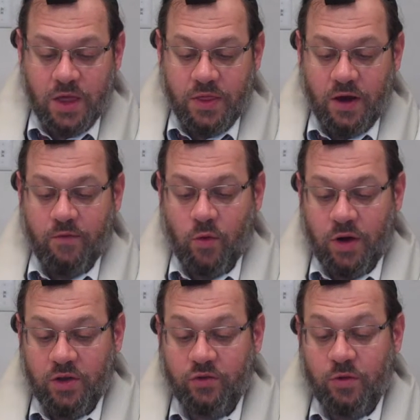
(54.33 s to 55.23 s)

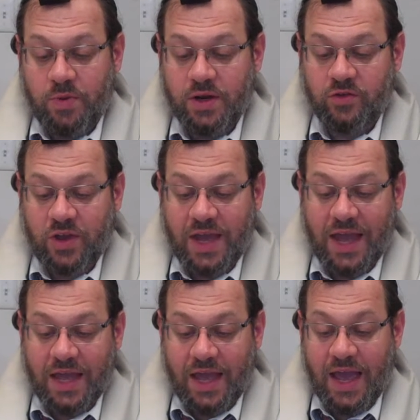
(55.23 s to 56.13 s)
Therefore, it is forbidden to say
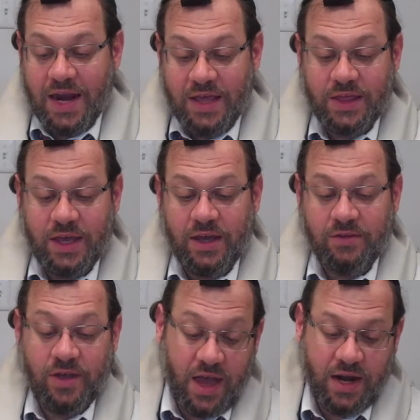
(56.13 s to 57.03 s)

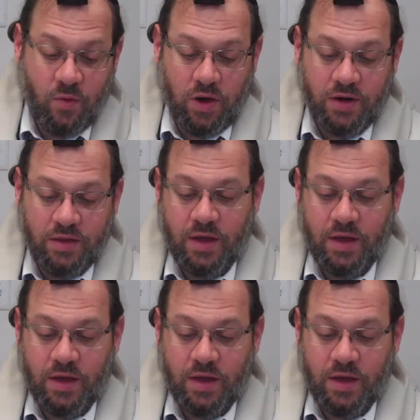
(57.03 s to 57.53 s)
anything to anyone